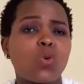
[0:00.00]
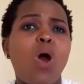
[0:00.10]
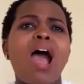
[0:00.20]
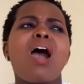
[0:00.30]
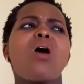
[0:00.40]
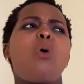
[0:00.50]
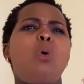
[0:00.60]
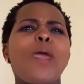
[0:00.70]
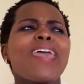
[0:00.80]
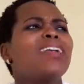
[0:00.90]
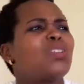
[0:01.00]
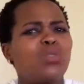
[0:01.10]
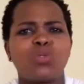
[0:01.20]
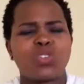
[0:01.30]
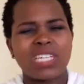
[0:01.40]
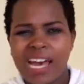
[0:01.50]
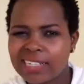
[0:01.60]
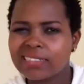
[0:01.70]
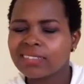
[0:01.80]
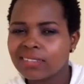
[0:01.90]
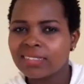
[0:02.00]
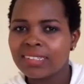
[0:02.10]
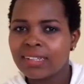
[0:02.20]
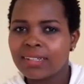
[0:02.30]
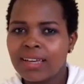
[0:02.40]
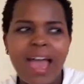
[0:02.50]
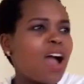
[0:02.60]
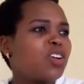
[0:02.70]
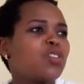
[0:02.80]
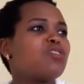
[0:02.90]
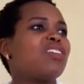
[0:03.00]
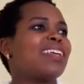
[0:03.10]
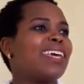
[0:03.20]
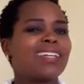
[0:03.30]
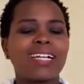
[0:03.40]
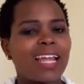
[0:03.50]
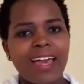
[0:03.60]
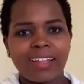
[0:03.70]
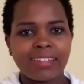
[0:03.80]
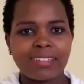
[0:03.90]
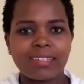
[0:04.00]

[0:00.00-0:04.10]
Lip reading: Where do you start? How do you even get clients?